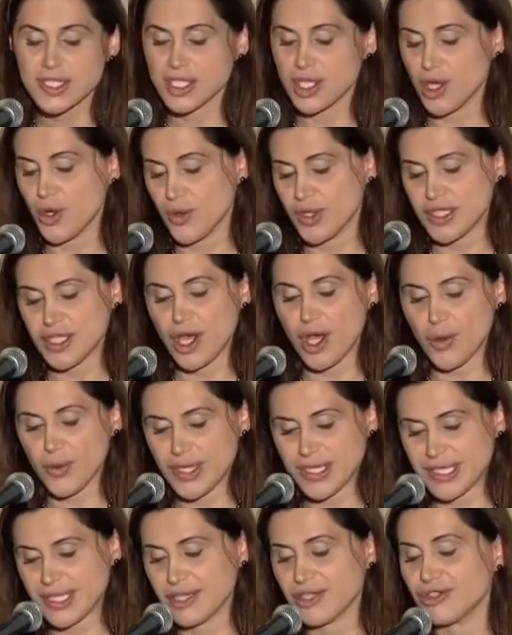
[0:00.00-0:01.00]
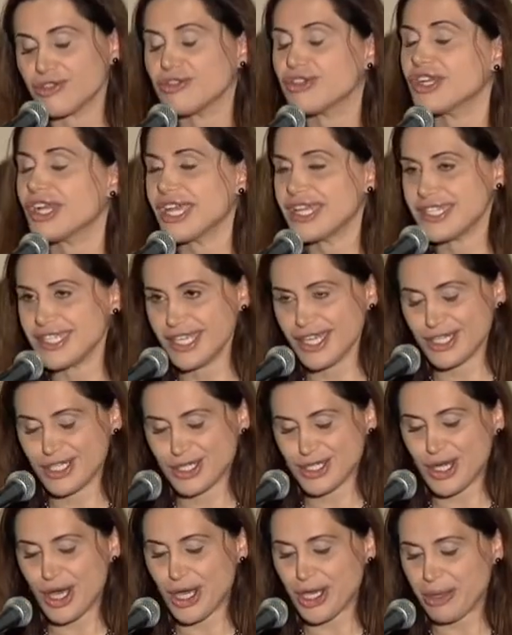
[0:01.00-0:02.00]
So it's always a good idea
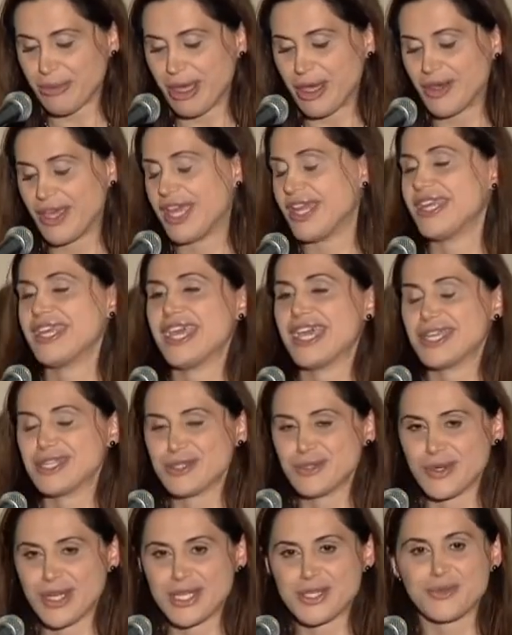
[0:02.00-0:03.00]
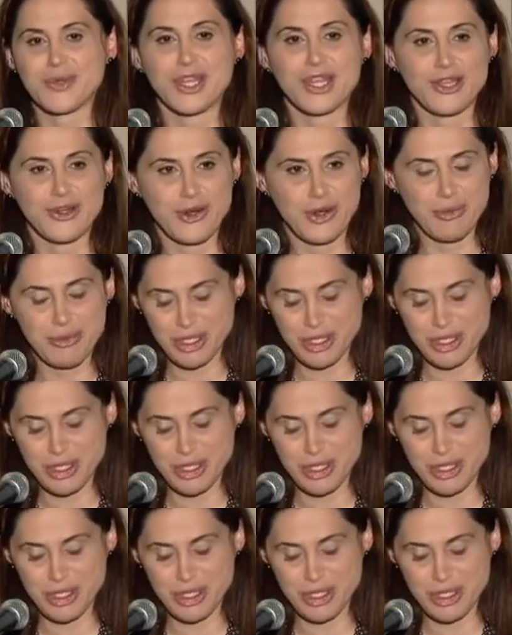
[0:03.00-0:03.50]
to talk about any x rays with your